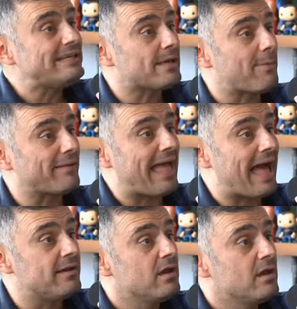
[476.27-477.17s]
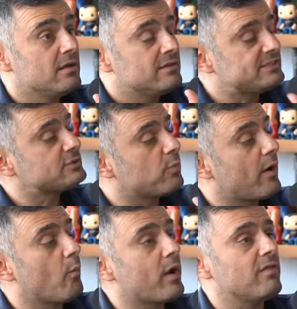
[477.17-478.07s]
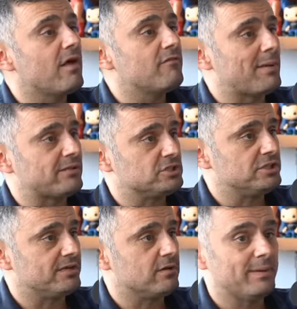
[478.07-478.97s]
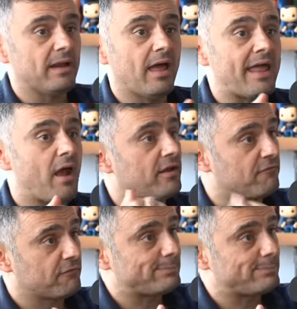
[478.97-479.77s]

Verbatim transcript: about that? This is what what I love about this shit, Tilman. And on the flip